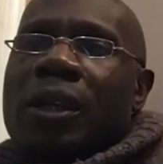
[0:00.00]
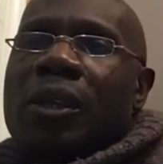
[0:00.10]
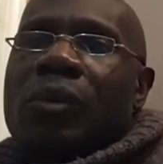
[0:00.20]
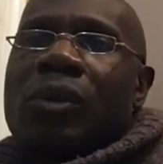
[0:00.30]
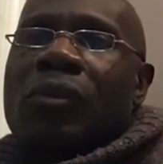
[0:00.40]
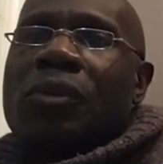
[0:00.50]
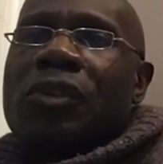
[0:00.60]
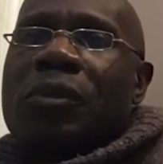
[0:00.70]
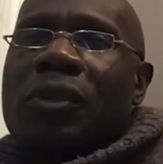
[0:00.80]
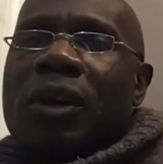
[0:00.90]
in it? What role
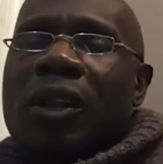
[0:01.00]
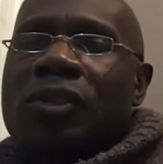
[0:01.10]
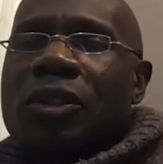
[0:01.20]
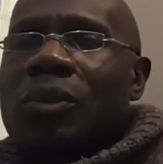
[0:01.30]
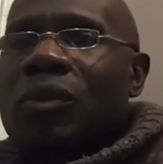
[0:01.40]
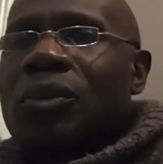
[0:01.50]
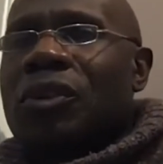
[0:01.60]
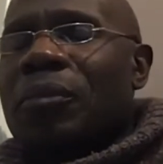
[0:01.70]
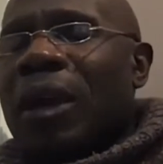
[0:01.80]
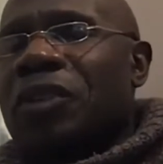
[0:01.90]
does mythology, what role
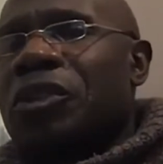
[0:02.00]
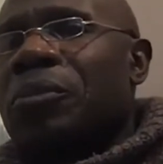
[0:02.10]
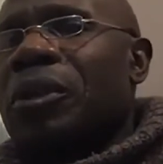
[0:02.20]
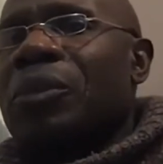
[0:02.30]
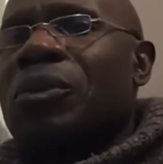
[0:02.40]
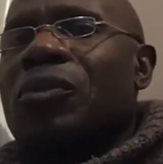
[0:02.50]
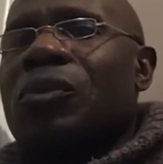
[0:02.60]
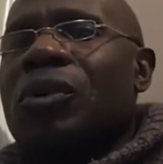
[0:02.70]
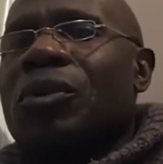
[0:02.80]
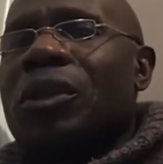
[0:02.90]
does magic play? What
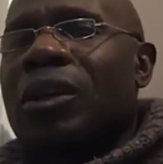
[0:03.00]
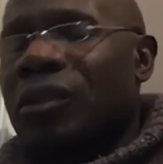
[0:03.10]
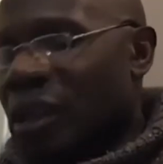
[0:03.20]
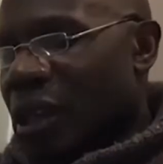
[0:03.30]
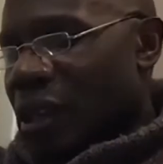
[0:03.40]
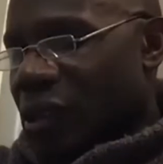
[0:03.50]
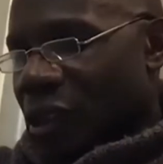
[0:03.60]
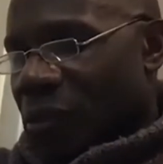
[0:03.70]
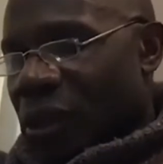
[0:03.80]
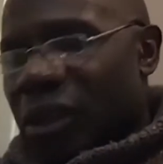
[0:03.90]
role does
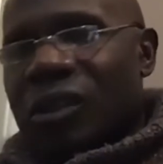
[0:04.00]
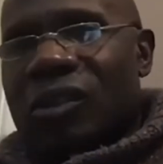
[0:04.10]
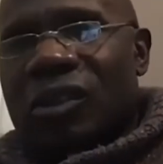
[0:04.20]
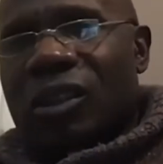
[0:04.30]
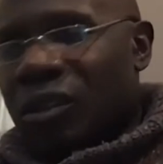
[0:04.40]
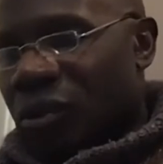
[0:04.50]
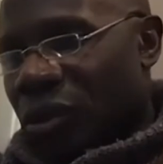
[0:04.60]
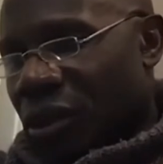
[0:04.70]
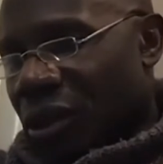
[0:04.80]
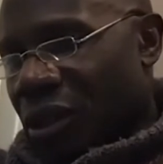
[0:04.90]
something unseen
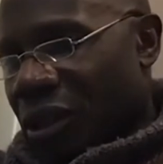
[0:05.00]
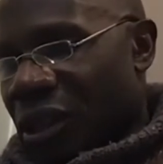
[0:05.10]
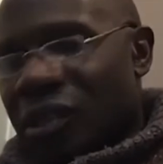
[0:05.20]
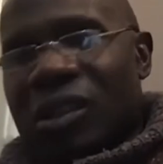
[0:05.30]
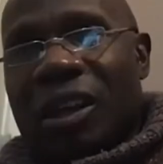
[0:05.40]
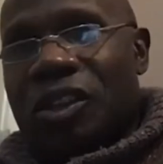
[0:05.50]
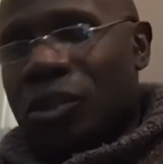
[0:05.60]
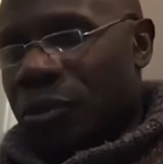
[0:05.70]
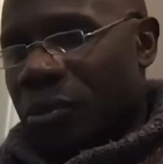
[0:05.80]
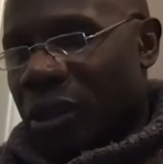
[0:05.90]
or
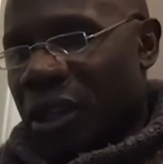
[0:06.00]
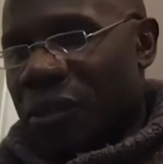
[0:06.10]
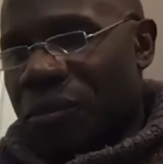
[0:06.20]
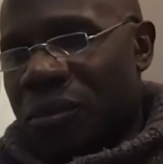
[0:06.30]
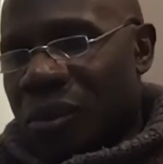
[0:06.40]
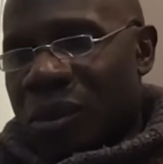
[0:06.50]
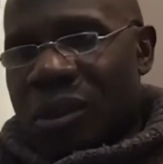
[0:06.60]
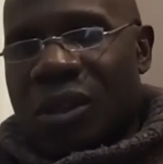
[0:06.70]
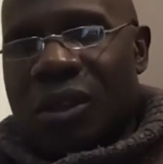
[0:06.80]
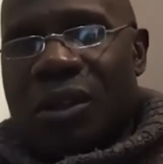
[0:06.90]
intangible play
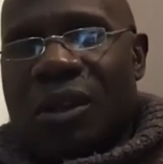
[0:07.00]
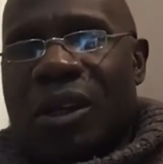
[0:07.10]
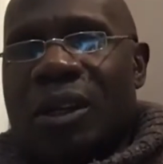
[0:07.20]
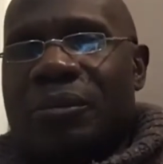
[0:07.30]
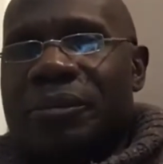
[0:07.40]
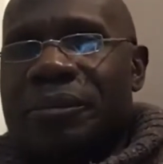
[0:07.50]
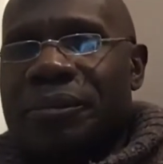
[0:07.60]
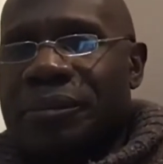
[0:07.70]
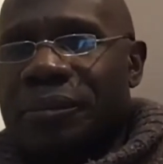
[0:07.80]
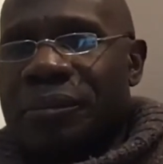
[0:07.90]
here? Um,
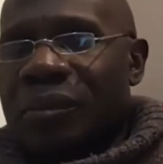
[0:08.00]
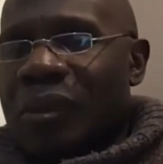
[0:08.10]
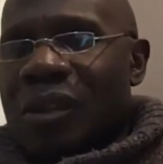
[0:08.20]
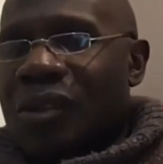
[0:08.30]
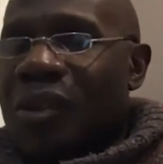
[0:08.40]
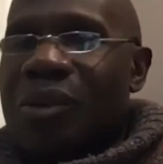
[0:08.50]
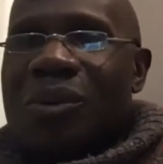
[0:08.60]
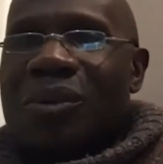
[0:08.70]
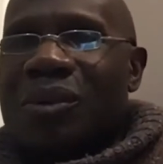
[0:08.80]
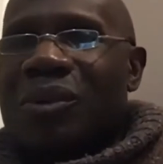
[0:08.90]
so
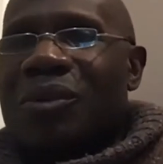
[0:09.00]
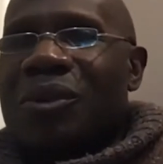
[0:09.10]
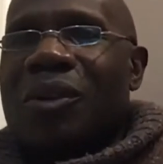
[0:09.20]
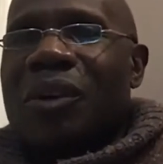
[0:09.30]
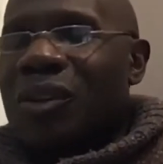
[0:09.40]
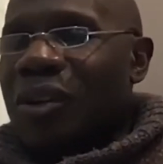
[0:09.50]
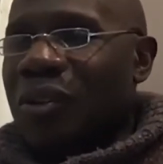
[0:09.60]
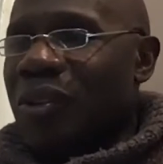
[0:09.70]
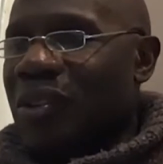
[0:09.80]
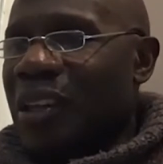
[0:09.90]
going along
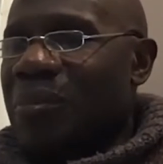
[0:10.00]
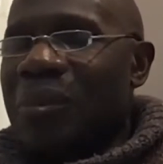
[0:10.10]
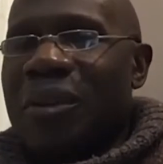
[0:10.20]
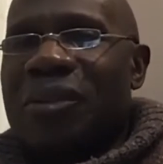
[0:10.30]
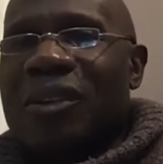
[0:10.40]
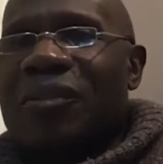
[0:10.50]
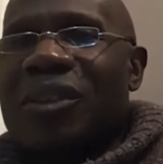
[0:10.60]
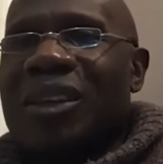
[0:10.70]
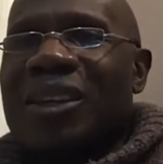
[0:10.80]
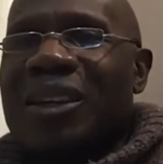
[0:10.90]
those same myths of
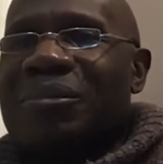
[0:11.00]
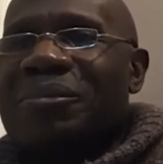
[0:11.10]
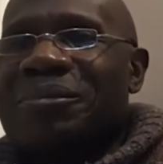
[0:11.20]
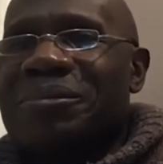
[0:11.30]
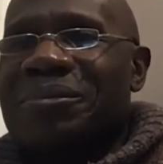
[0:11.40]
the um,